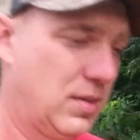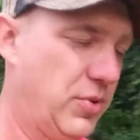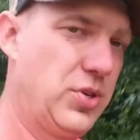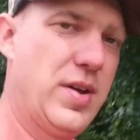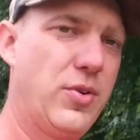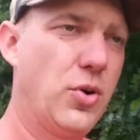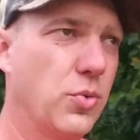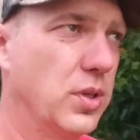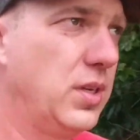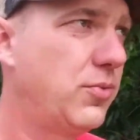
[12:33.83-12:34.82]
you'd have no
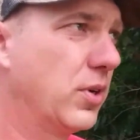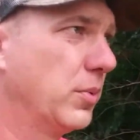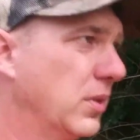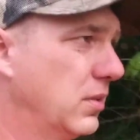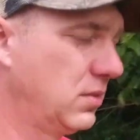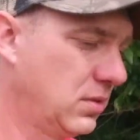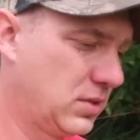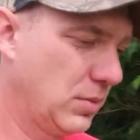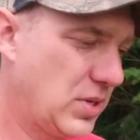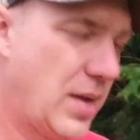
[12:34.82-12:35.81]
relief from it.
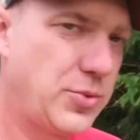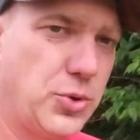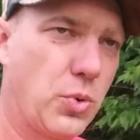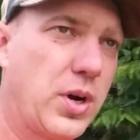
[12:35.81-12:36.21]
Sometimes you're